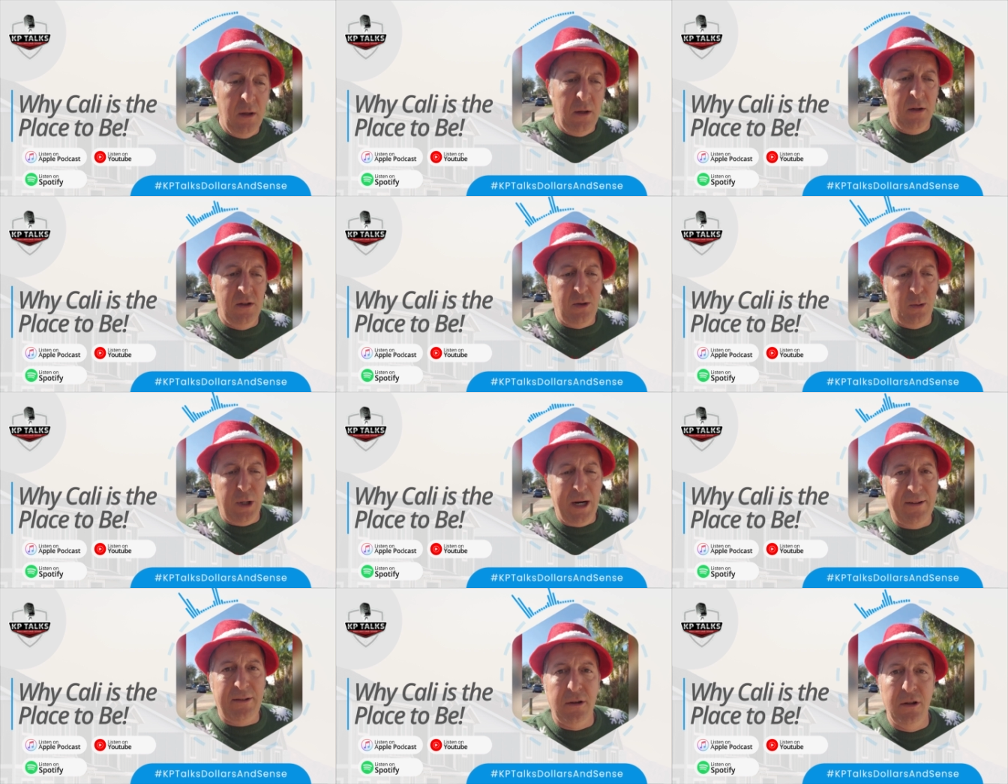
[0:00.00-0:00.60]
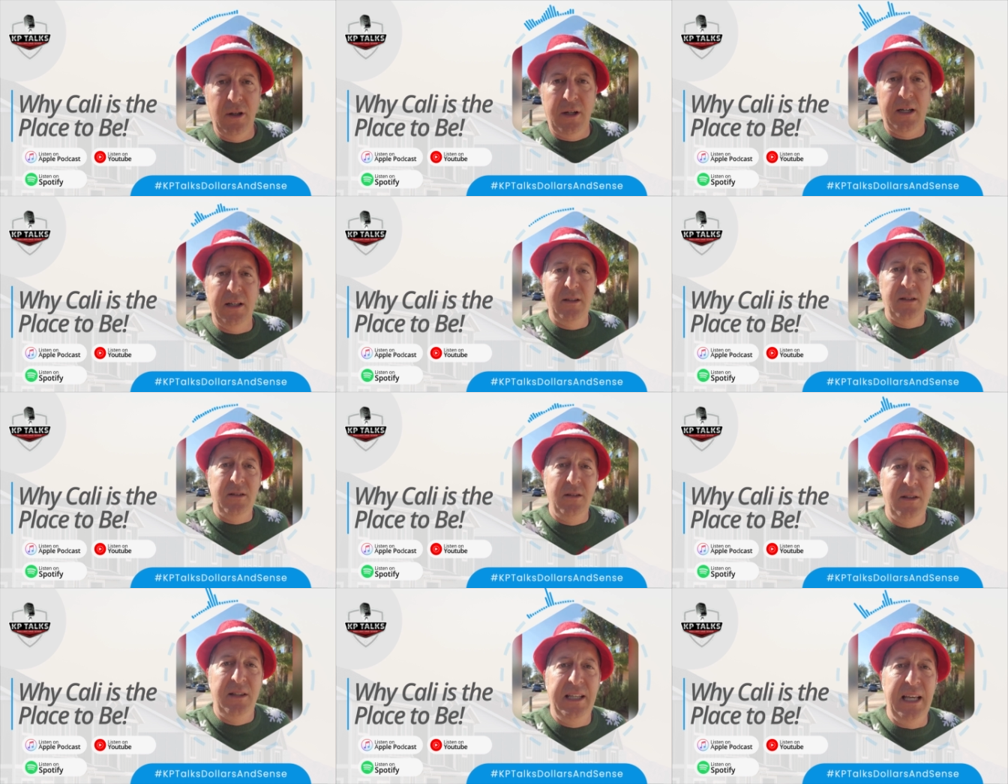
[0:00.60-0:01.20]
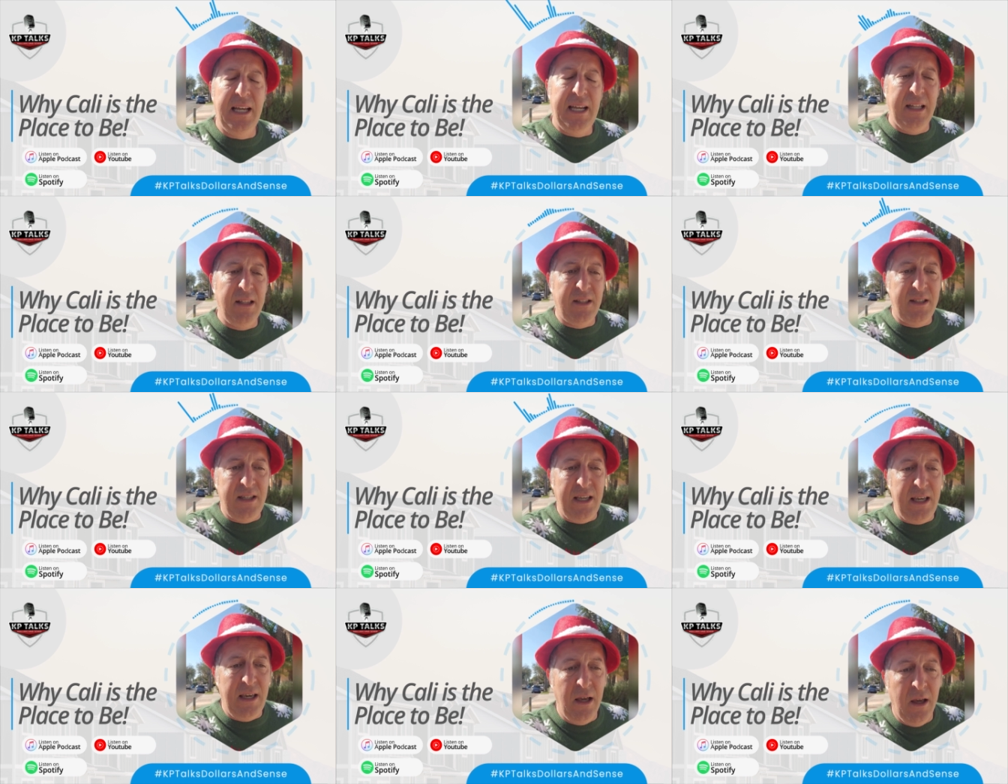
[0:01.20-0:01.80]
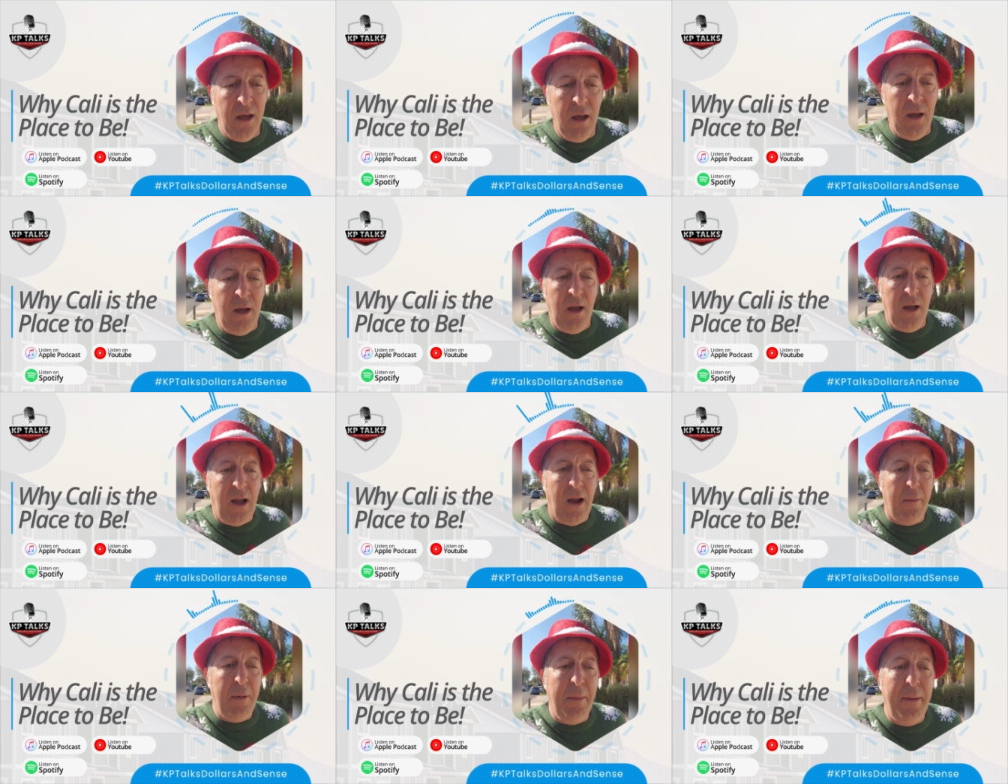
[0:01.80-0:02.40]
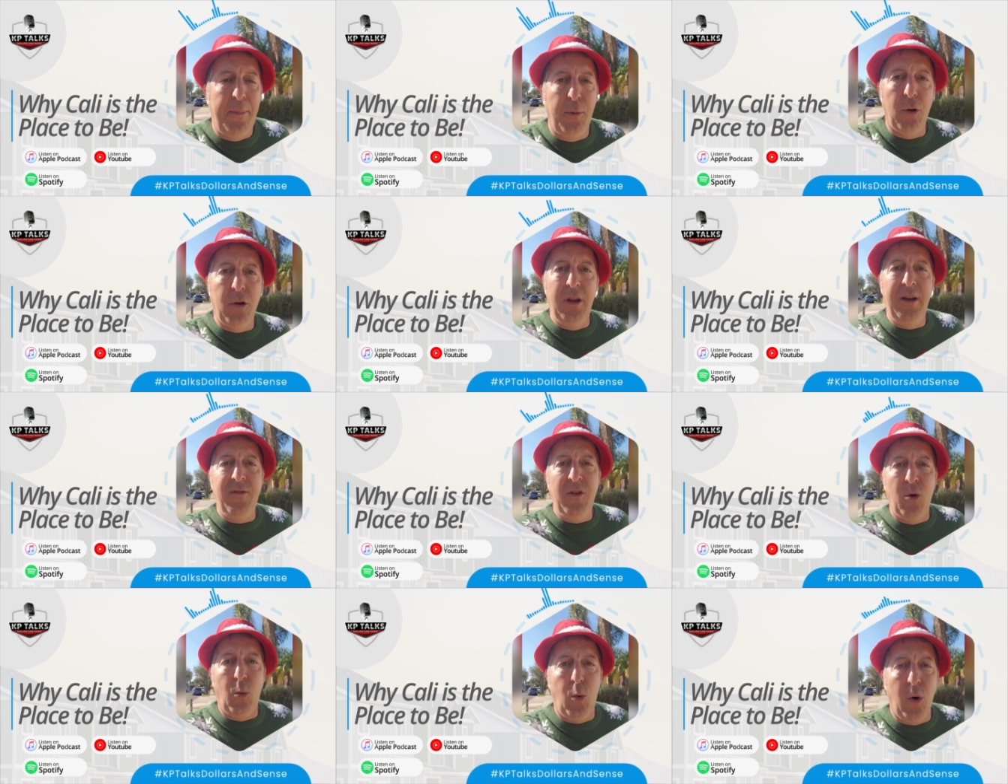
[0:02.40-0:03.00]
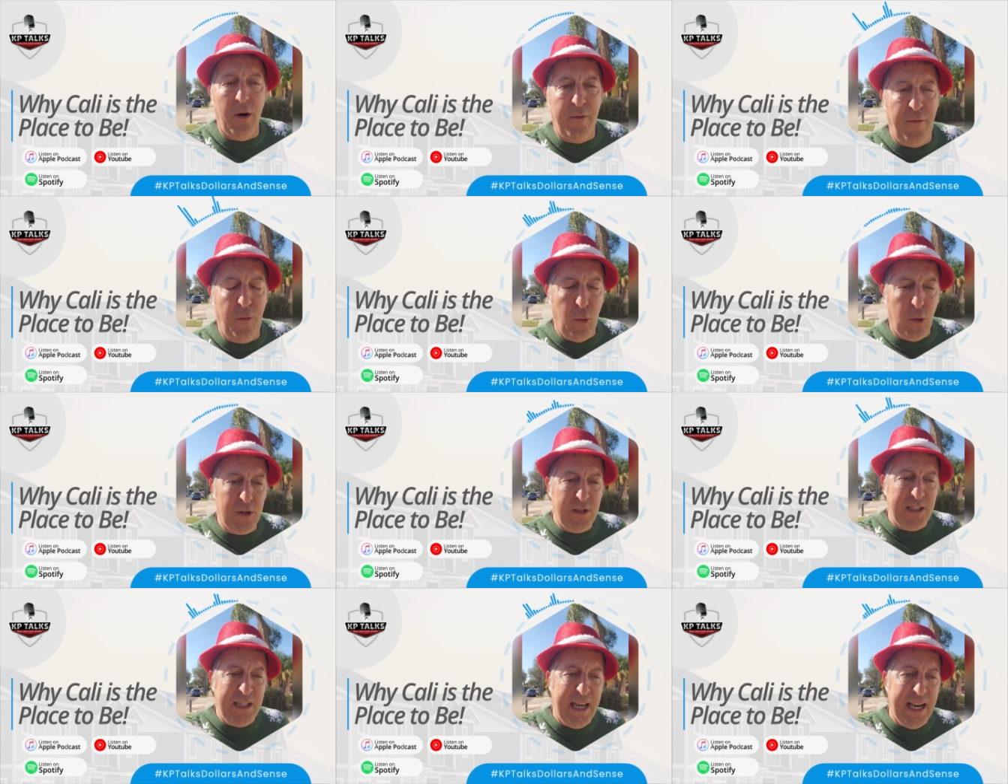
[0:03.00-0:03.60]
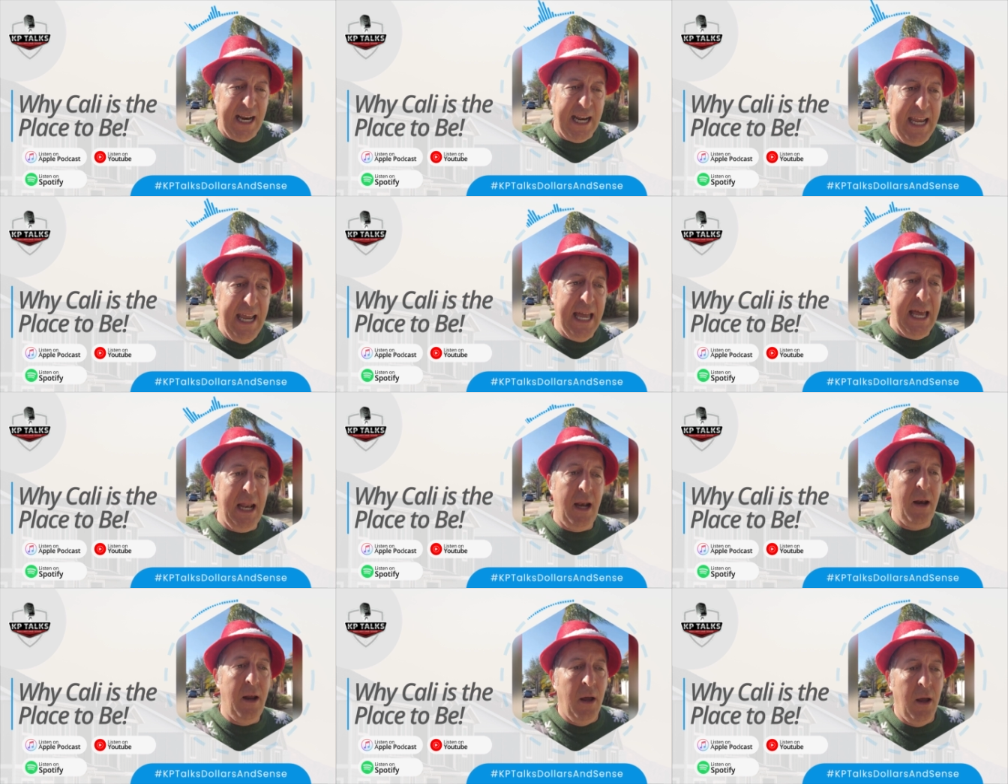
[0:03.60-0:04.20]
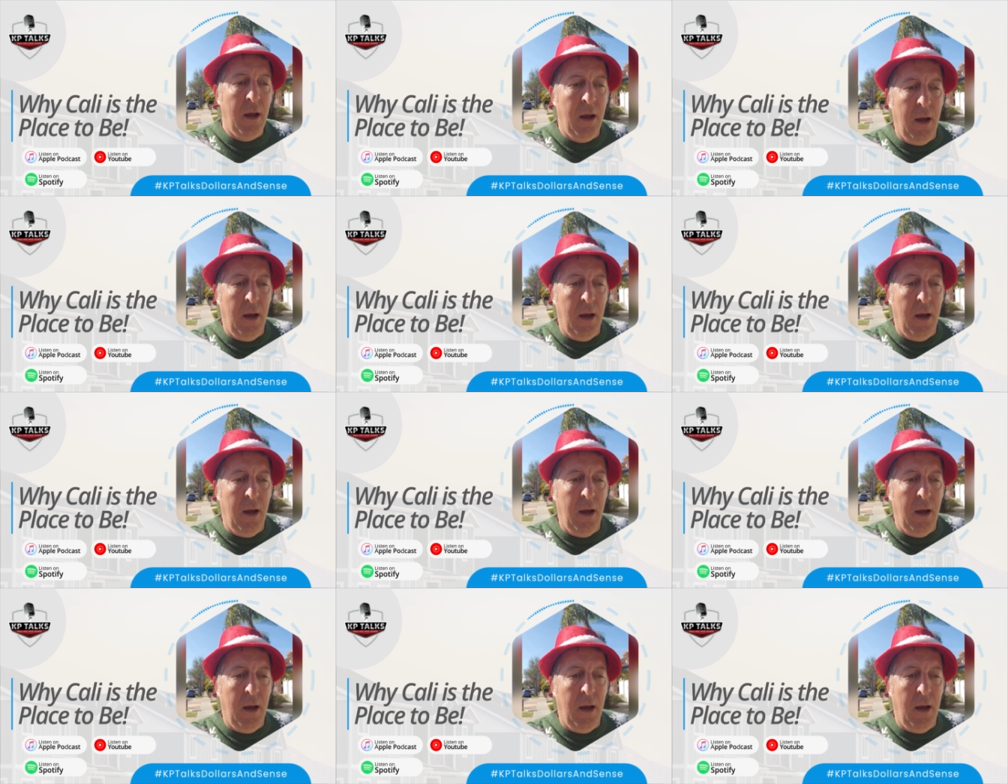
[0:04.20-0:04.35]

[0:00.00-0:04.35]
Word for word: So we're gonna have to look and dig and see how many people are leaving the workforce yet again.